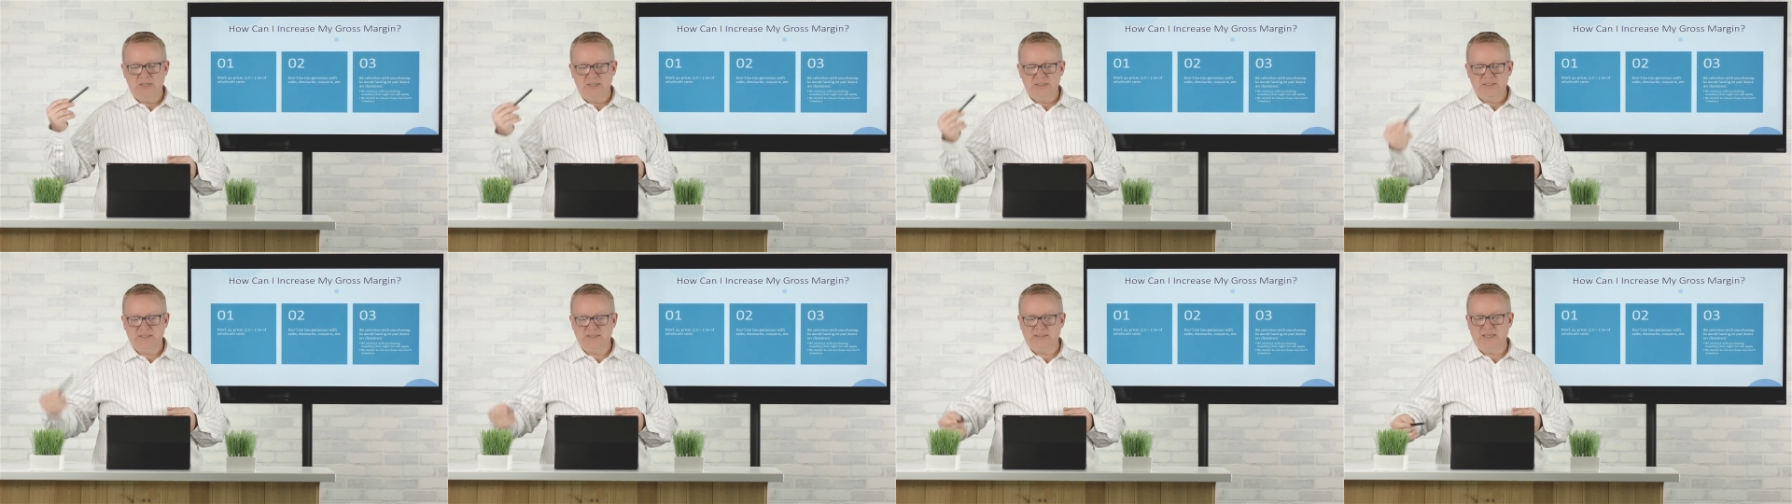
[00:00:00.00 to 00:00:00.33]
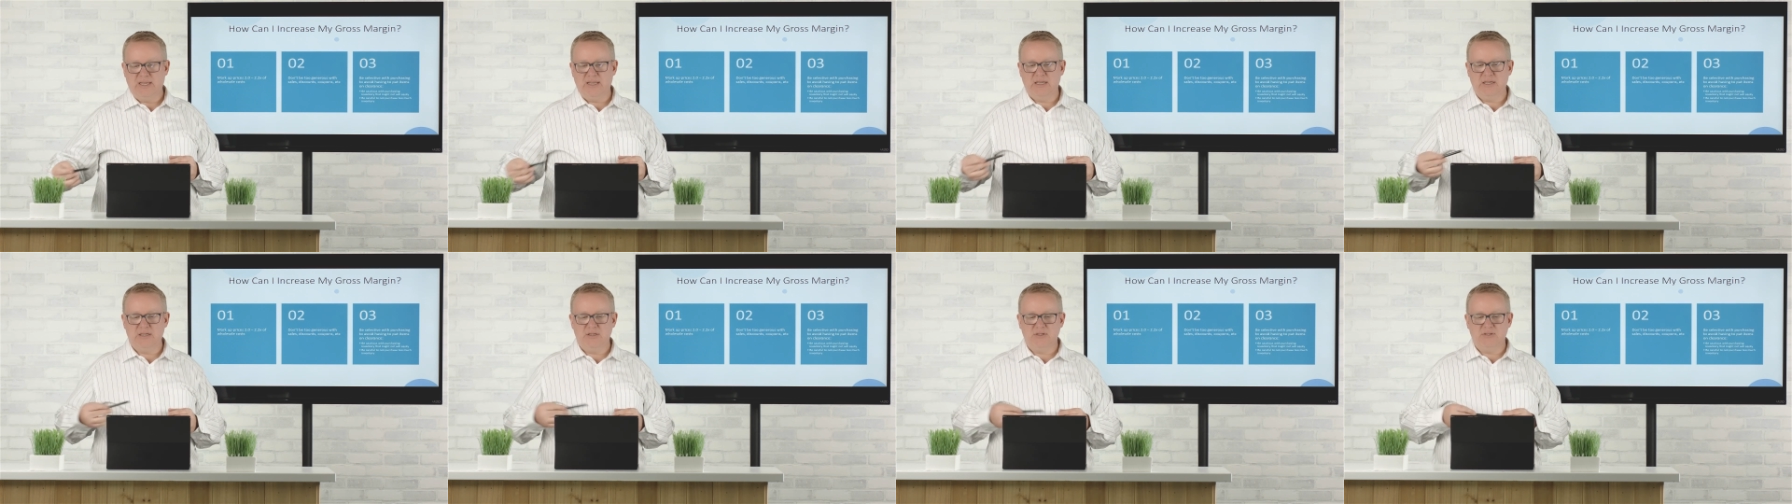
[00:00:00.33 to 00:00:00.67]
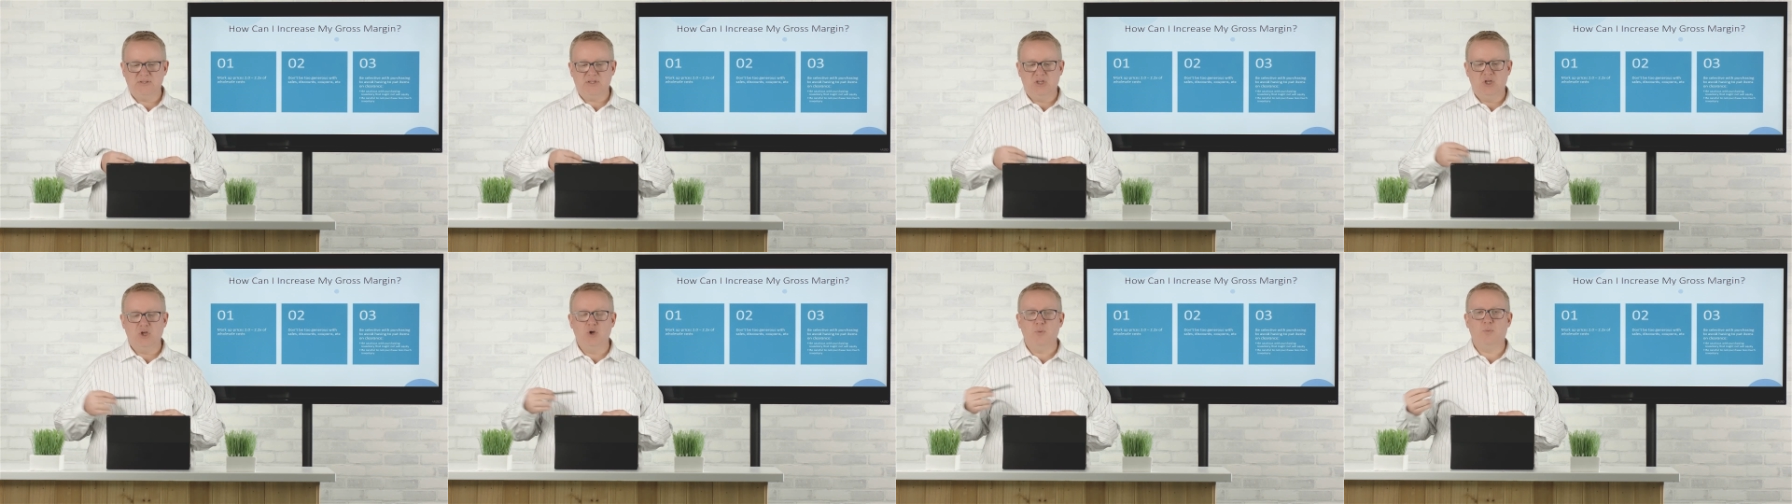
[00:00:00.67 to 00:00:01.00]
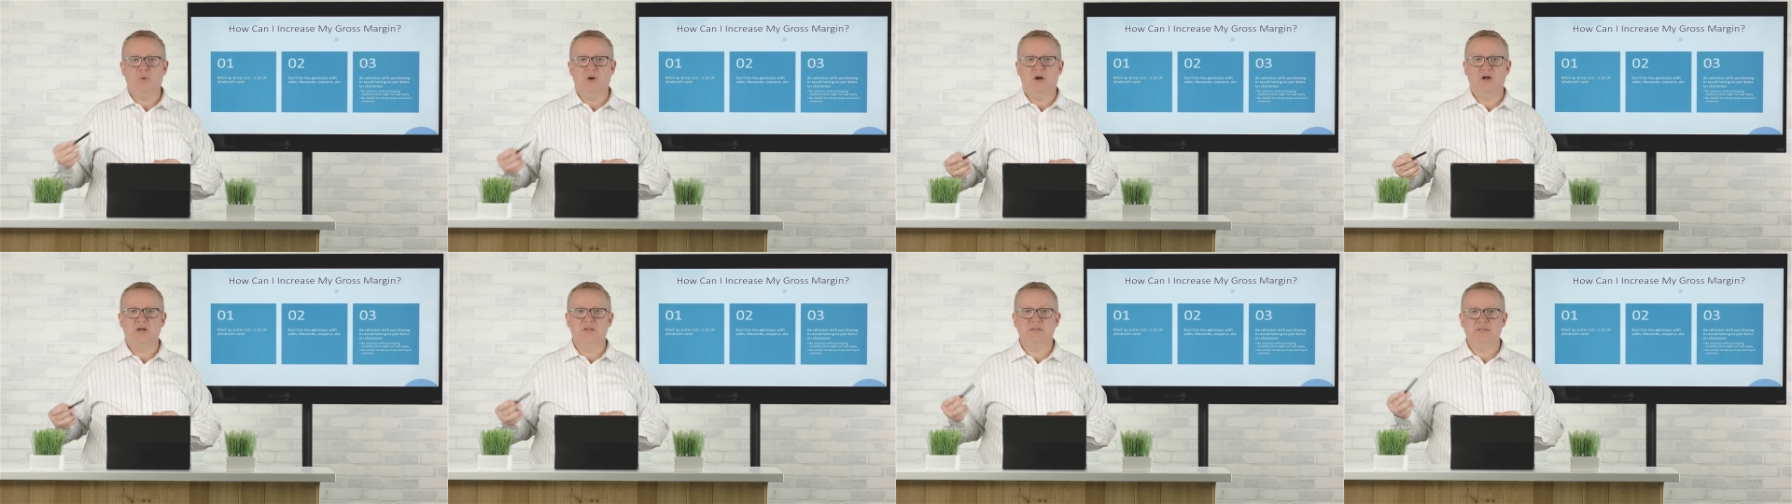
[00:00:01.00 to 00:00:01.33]
sales,
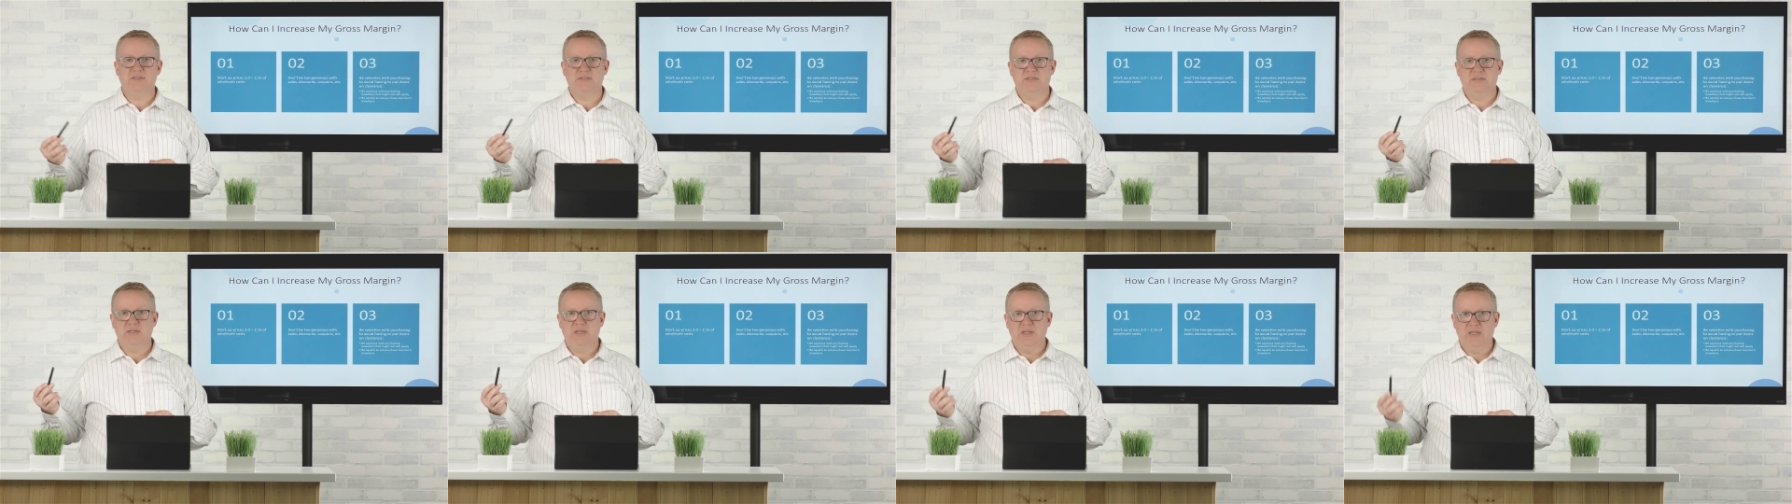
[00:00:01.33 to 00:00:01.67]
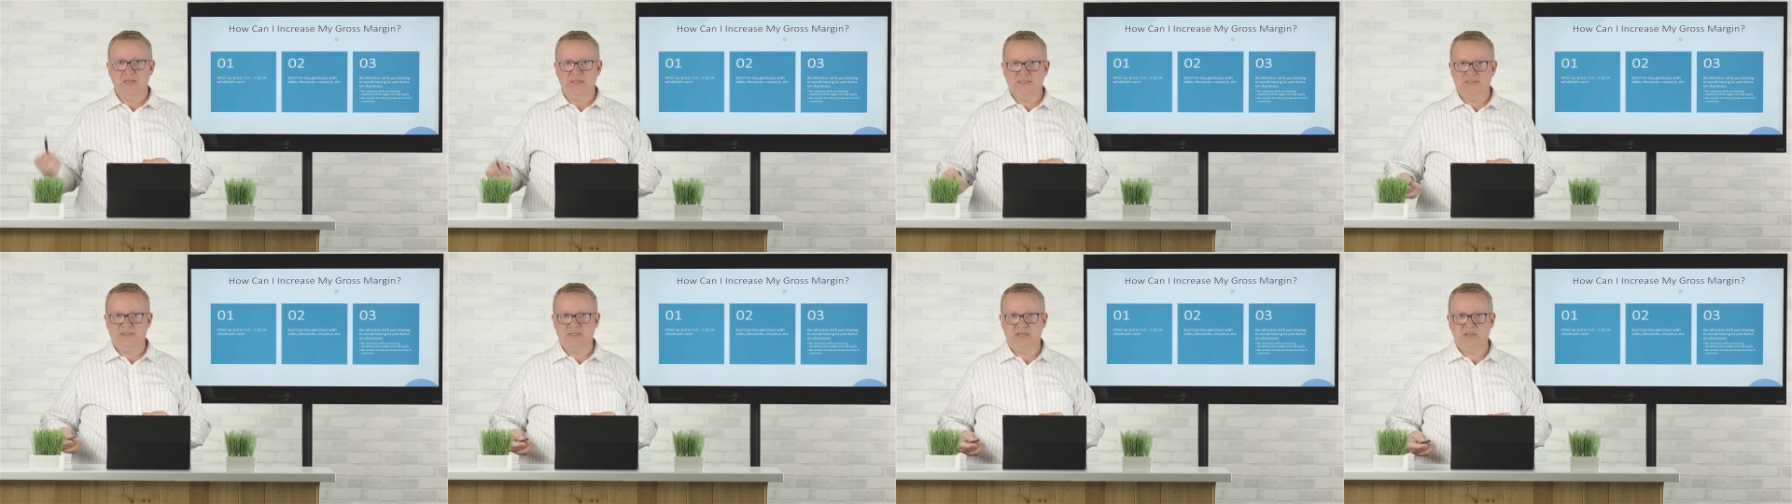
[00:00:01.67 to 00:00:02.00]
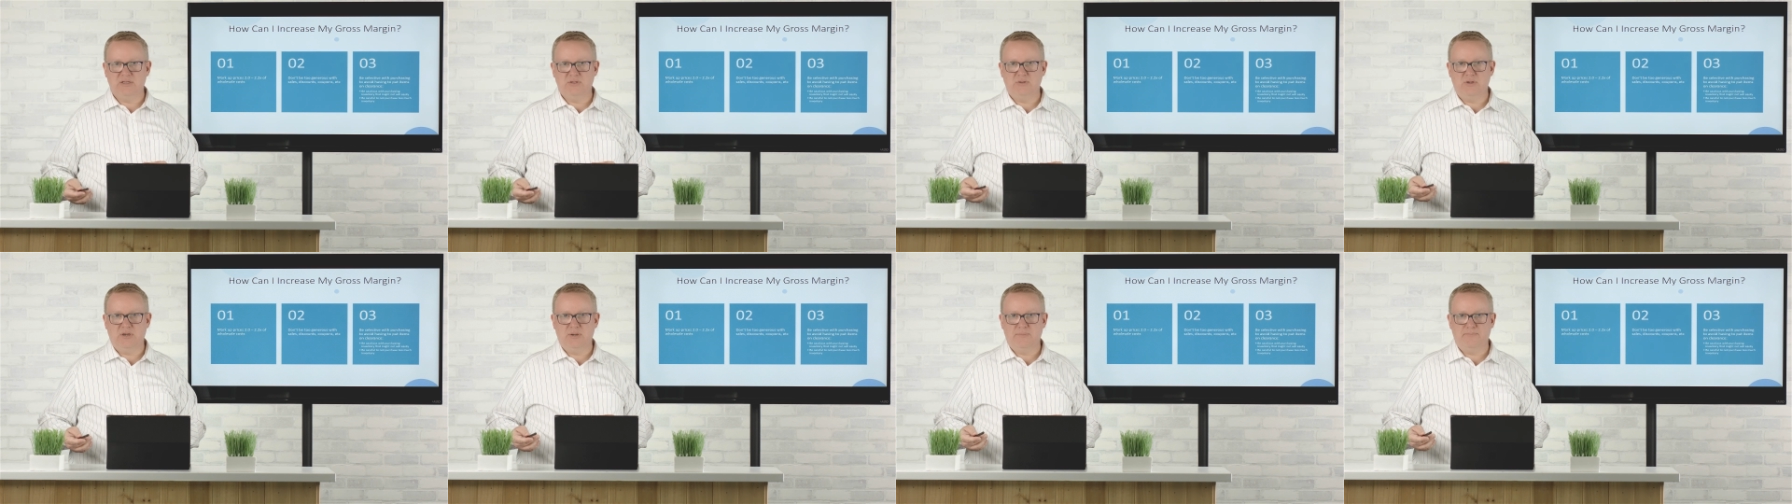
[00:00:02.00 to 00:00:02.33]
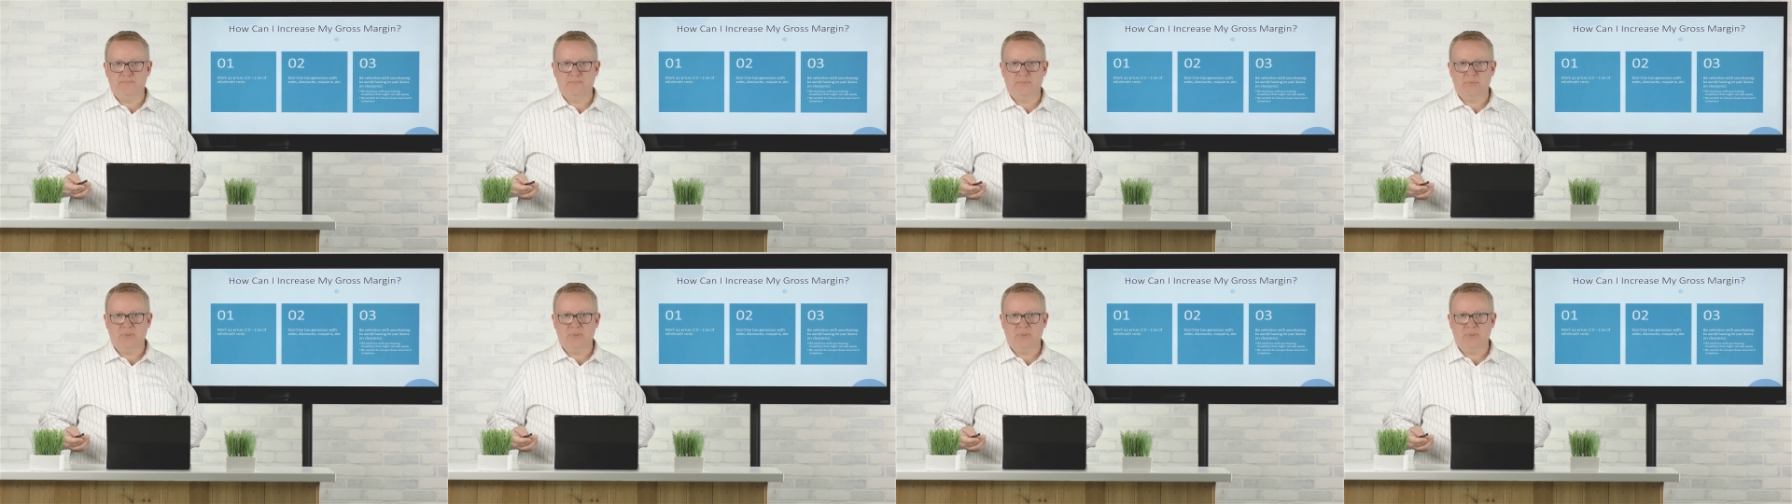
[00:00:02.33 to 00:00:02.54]
coupons, etc.